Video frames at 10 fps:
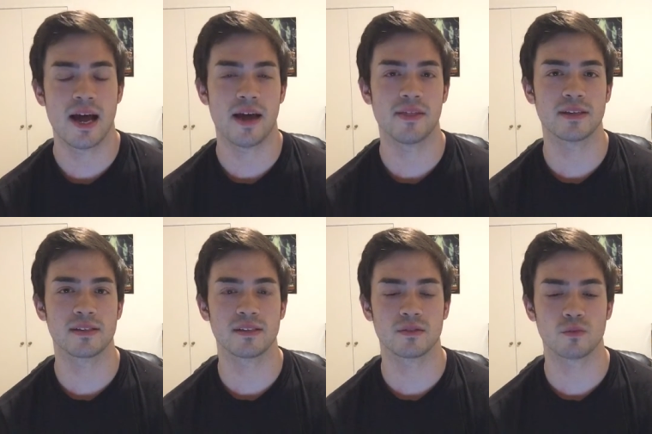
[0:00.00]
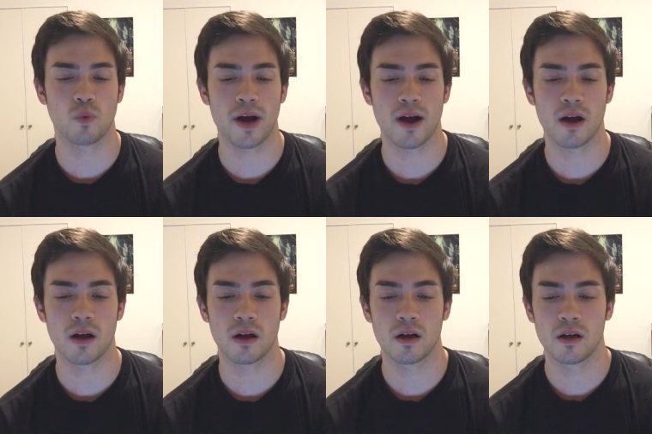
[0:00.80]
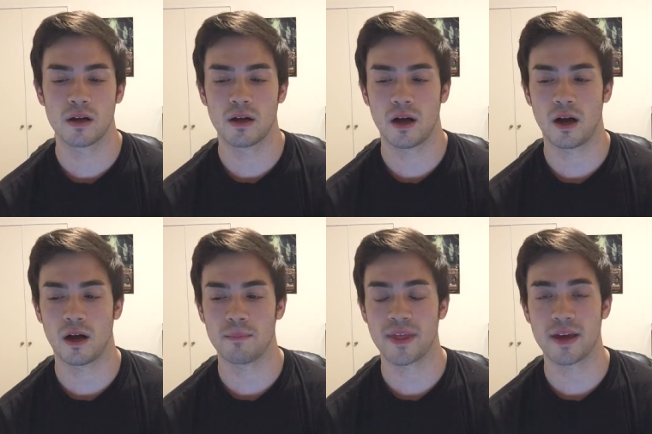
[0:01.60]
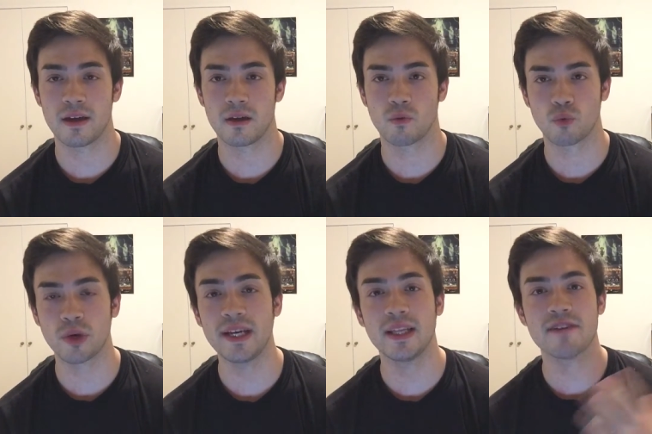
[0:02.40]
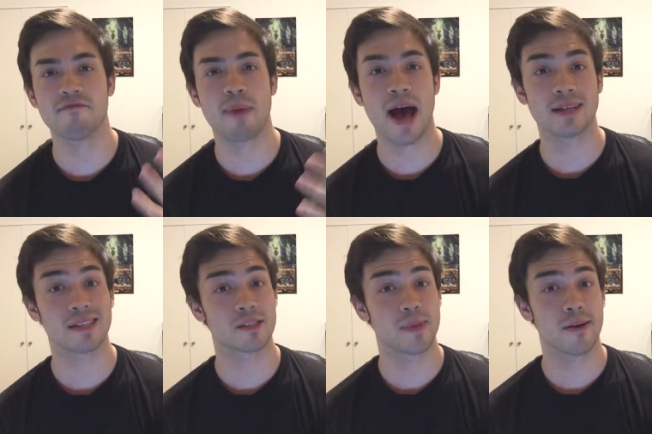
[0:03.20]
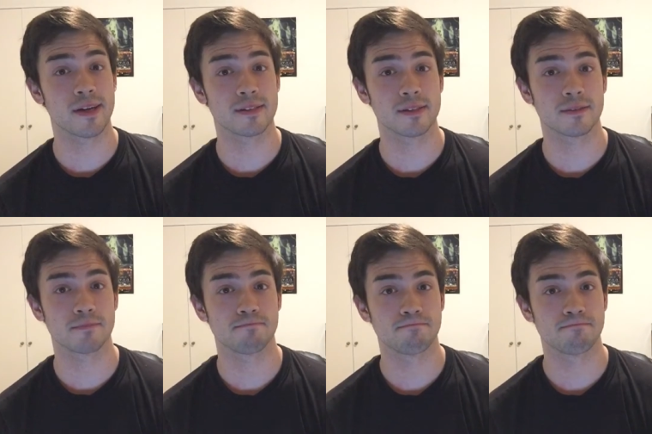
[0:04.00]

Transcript: And this is where um, they relive past experiences.